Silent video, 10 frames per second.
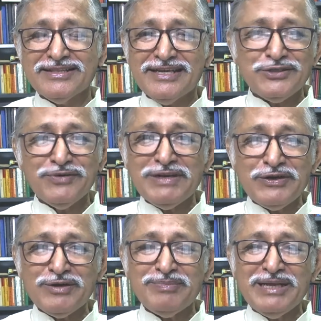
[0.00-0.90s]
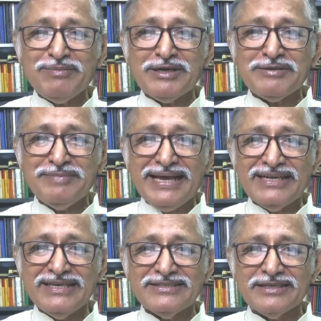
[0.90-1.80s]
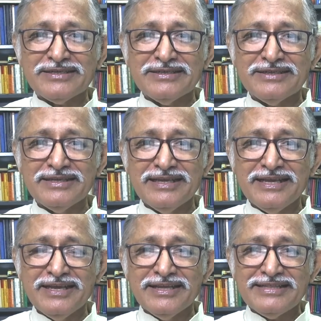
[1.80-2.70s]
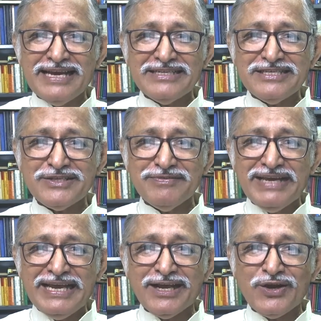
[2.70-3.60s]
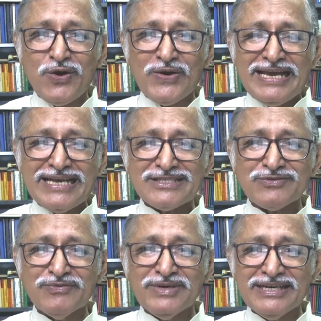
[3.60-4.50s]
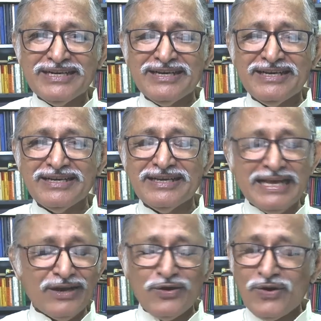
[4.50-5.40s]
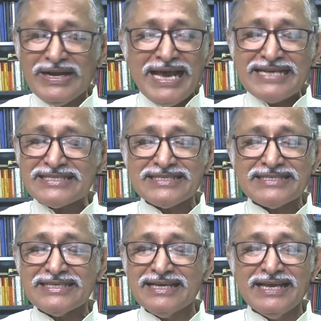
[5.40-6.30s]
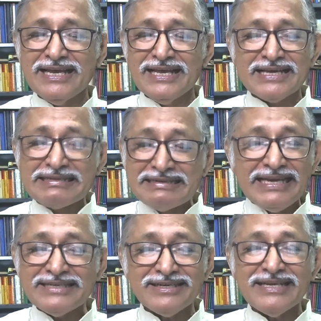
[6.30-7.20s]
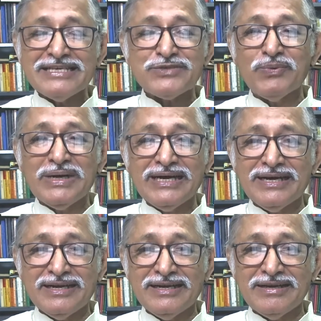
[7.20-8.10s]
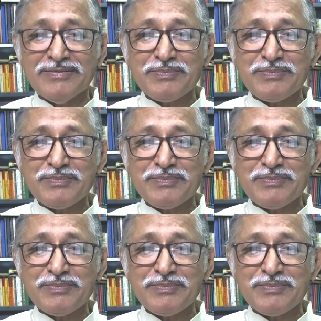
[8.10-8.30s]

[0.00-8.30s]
that you will not be able to manage it. That is the way God has word, God has created his word.